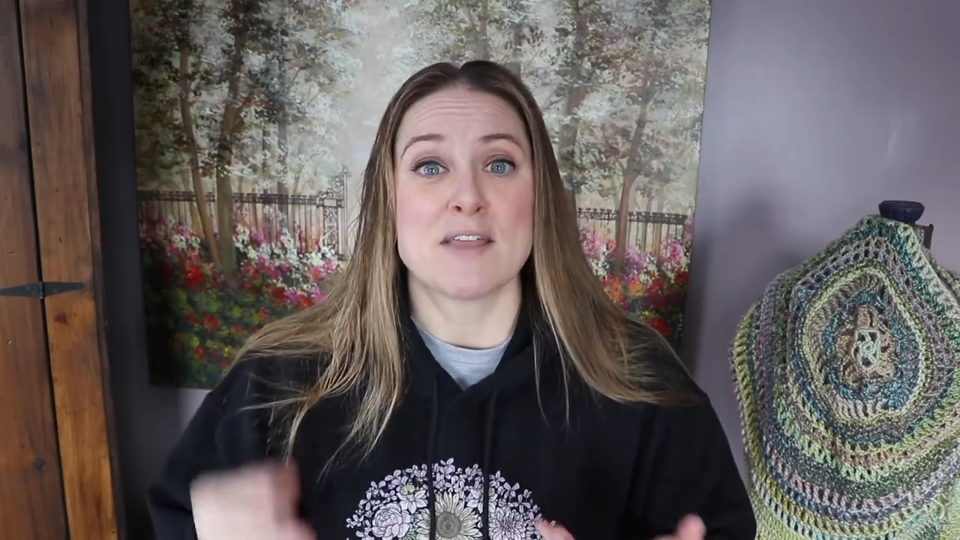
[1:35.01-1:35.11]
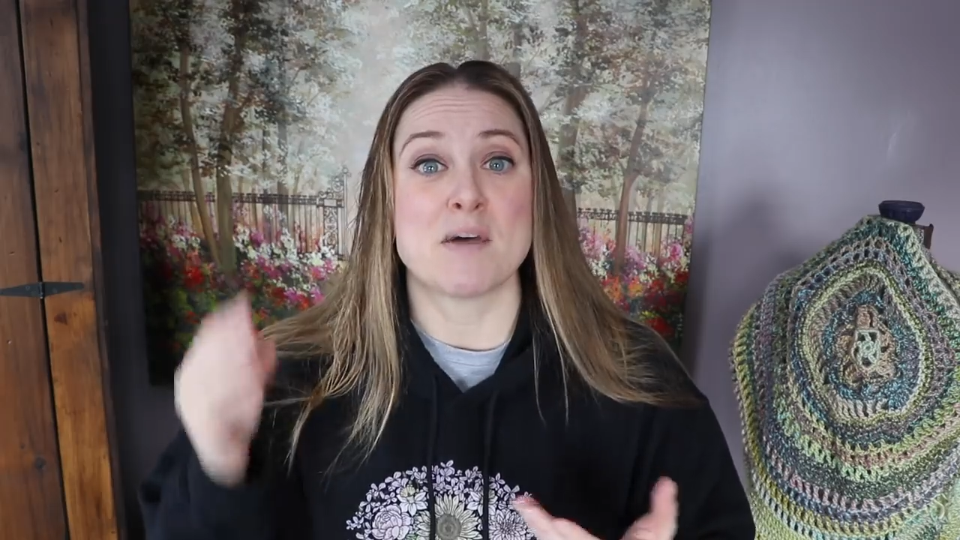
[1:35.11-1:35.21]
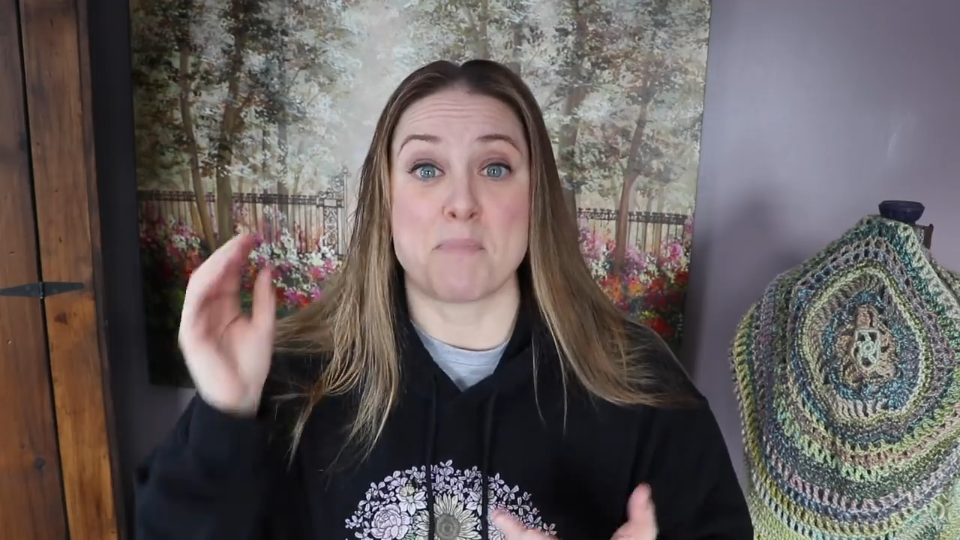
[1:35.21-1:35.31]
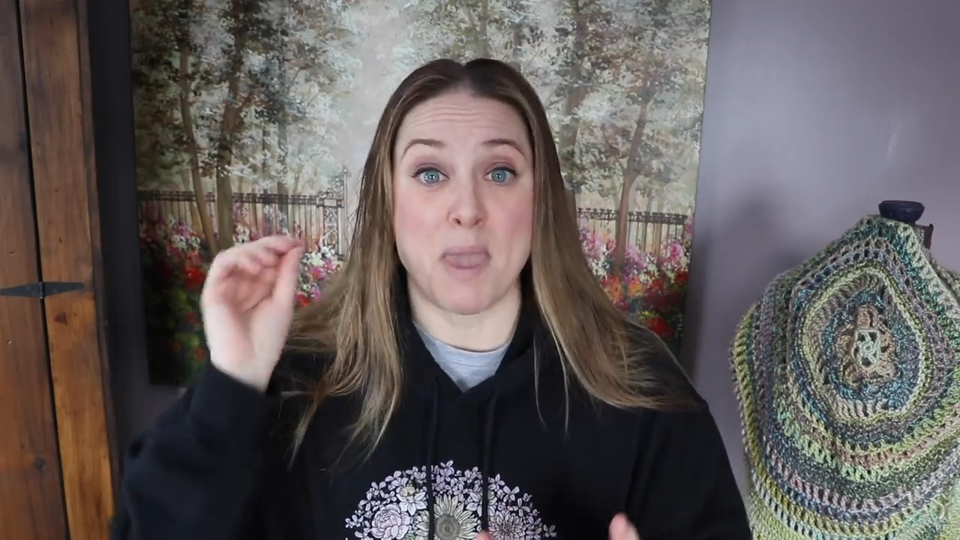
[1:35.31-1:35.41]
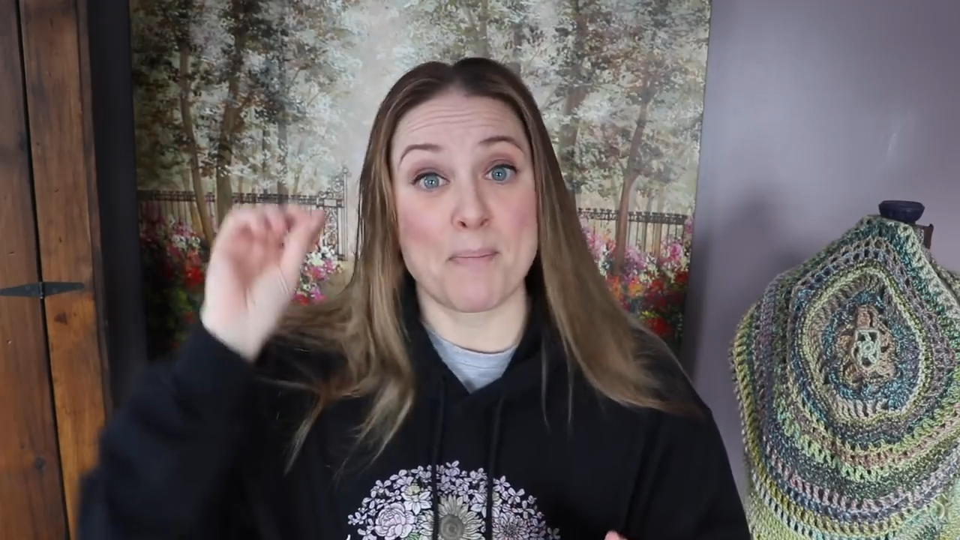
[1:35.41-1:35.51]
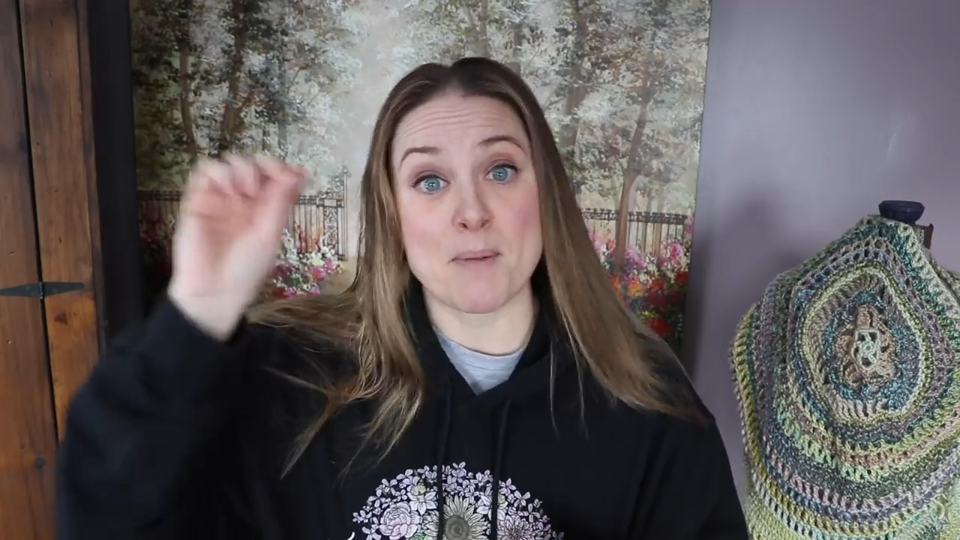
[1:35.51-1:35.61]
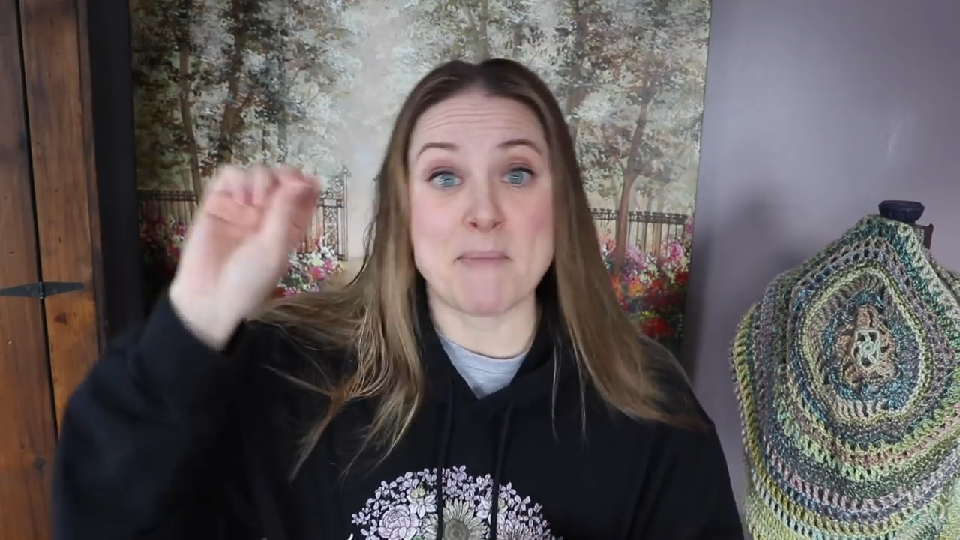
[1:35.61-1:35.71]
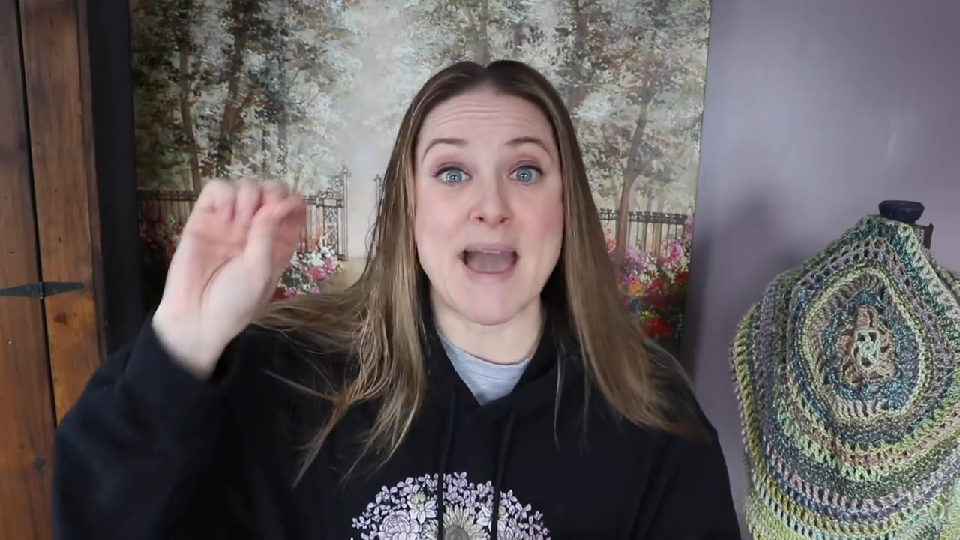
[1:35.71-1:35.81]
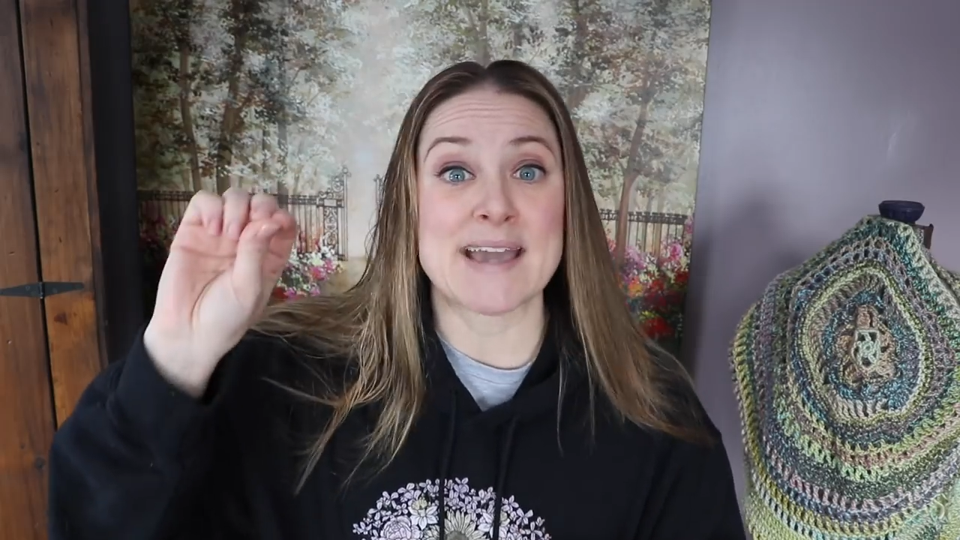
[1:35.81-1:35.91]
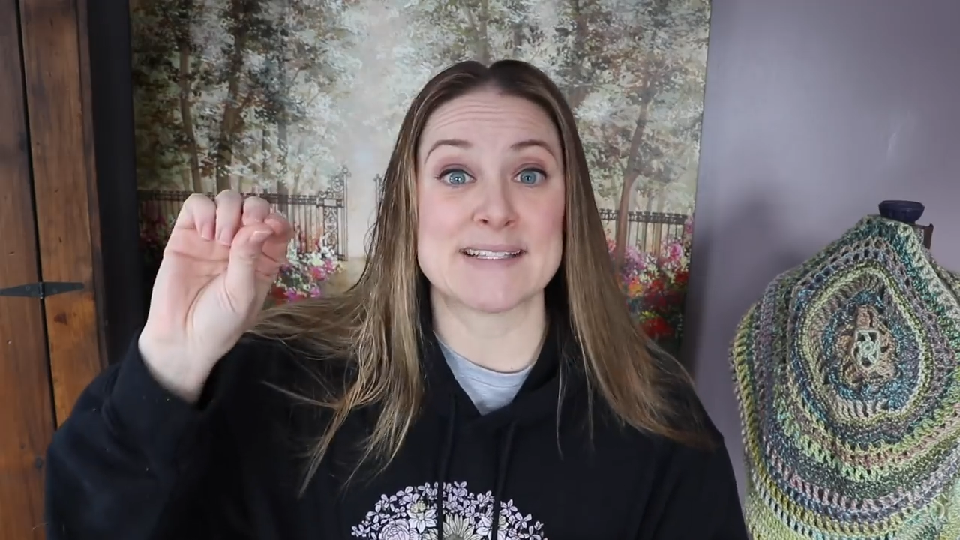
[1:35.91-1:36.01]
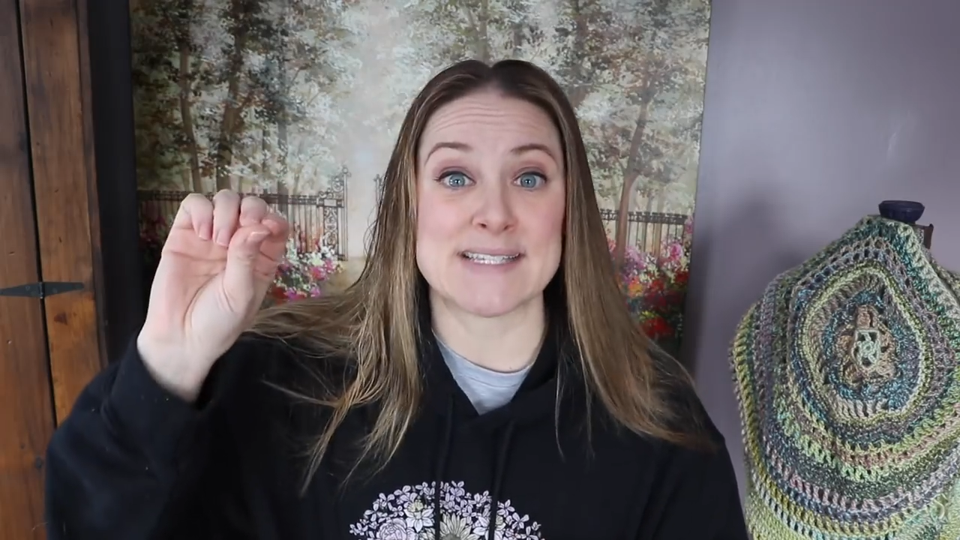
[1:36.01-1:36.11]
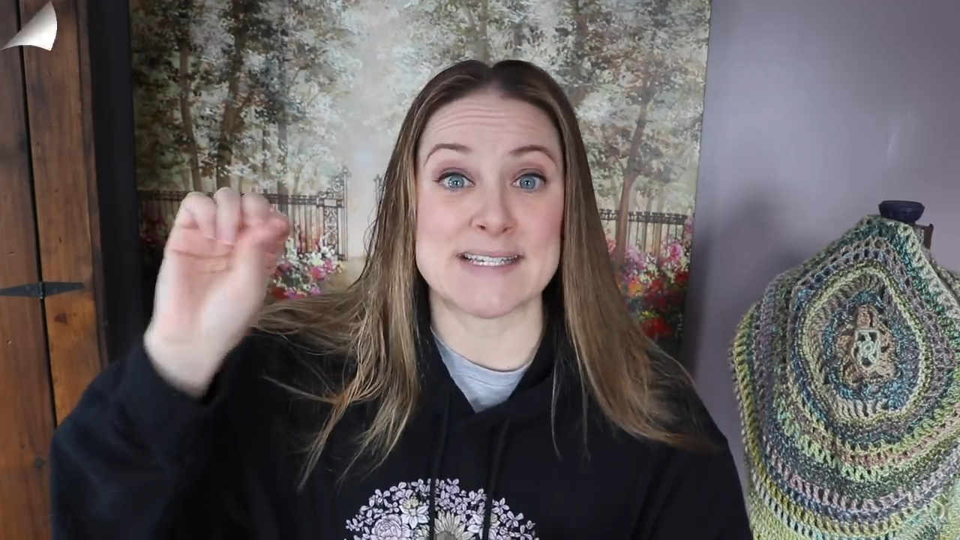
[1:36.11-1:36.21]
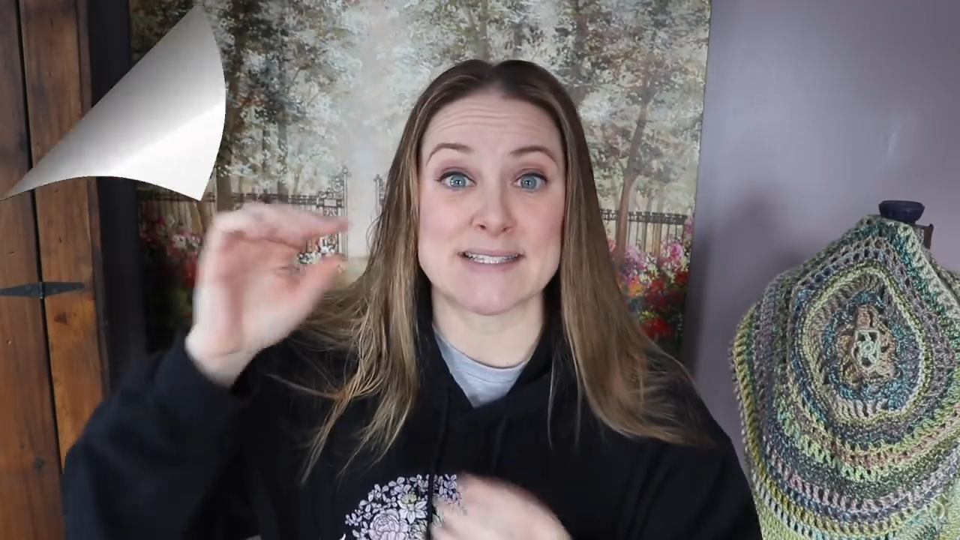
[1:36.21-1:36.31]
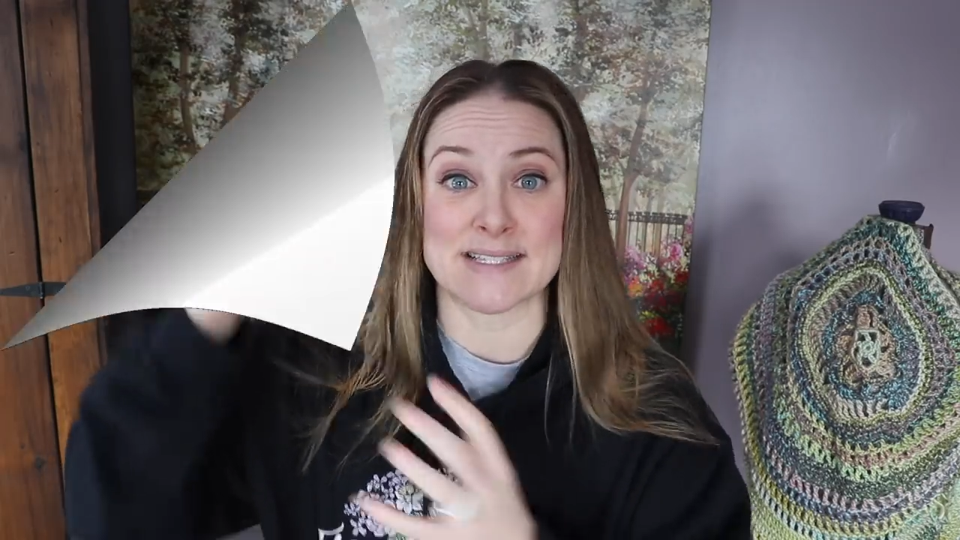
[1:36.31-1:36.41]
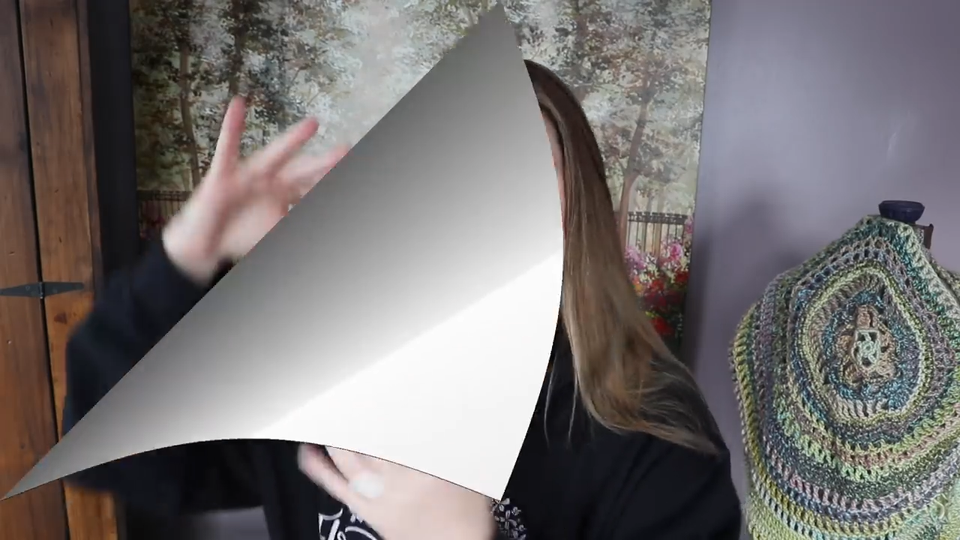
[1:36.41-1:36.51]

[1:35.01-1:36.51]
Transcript: the People magazine's